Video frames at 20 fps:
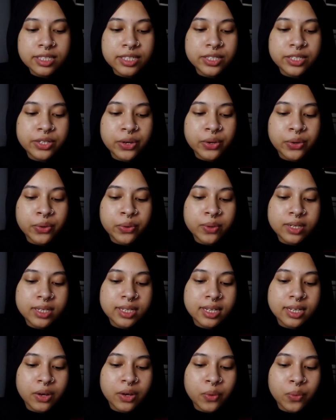So
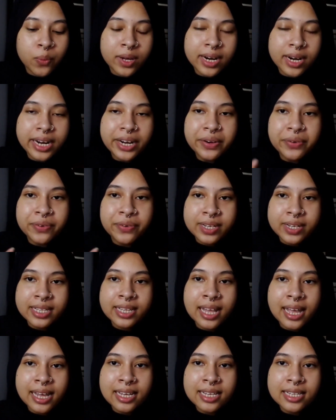what I
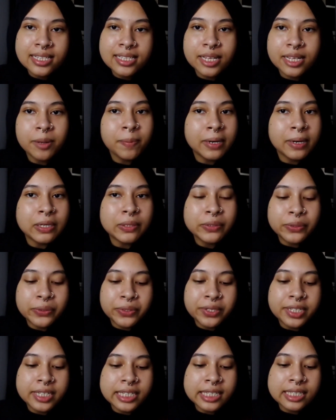realized about
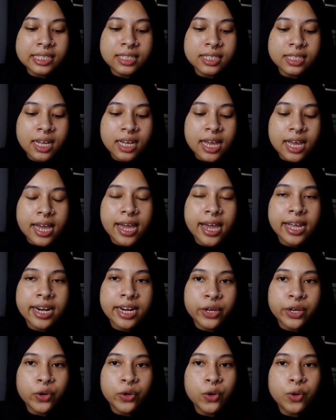Dorian, and
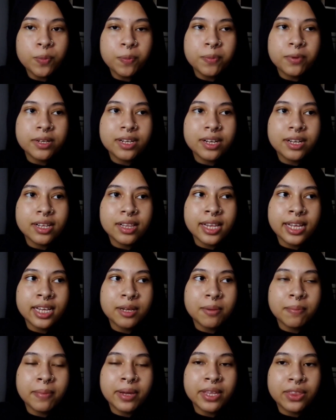I hope
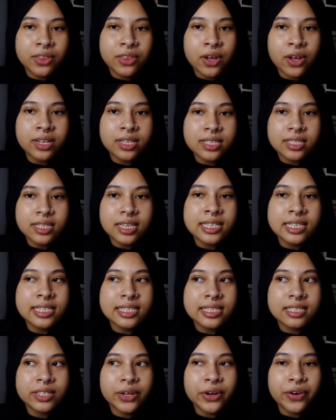like my thoughts
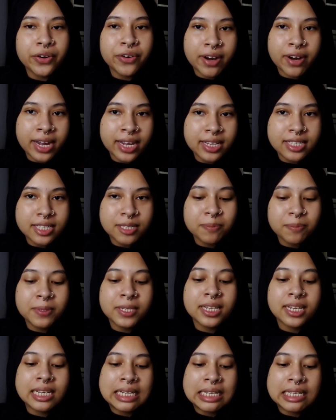is correct,
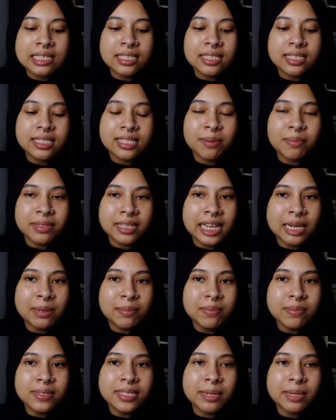because
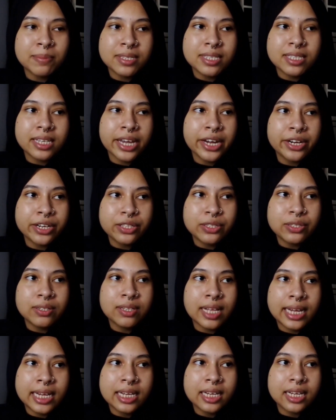sometimes I'm scared to
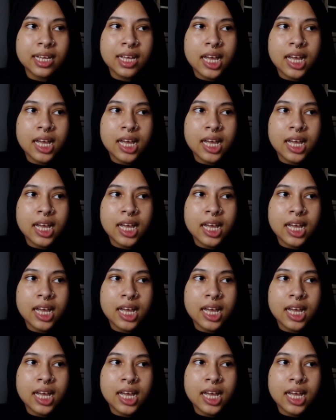like